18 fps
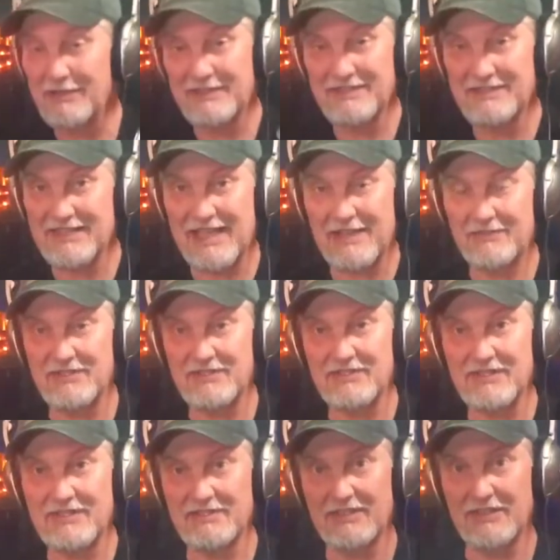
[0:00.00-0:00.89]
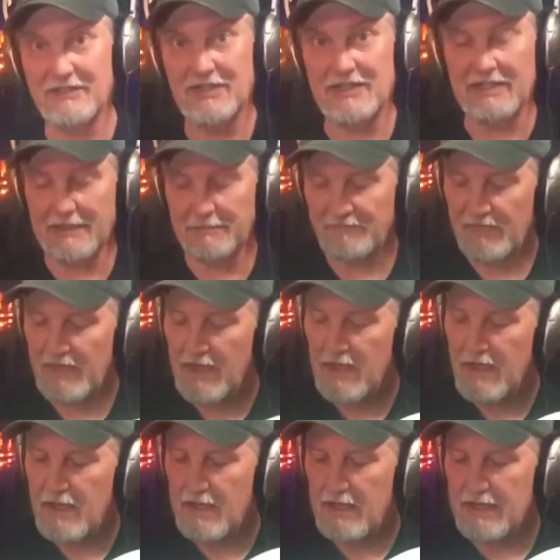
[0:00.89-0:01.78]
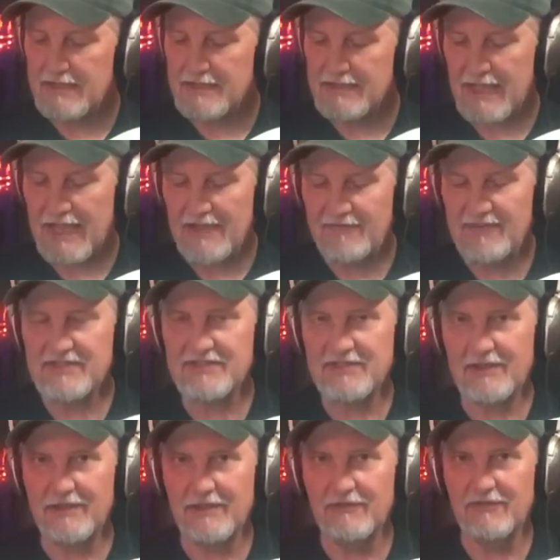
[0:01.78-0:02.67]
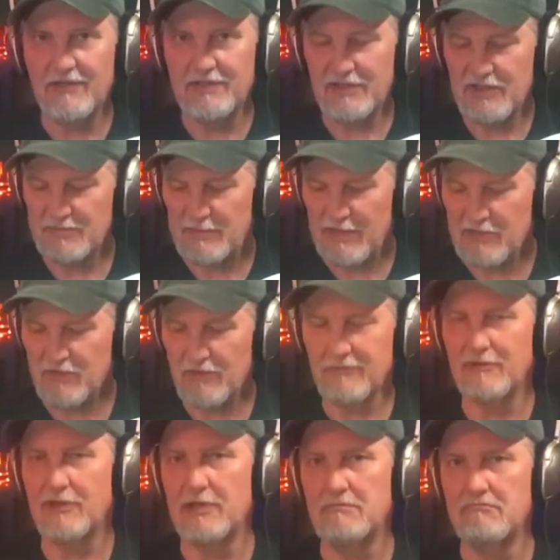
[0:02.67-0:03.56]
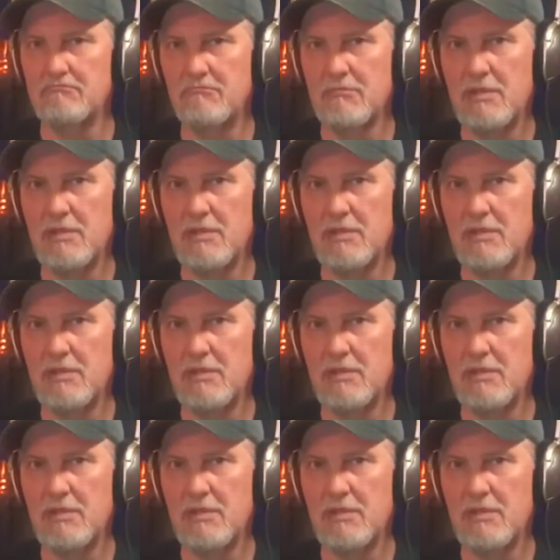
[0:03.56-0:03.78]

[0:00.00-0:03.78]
this obviously because I like it. It's FSR, Fender Special Run.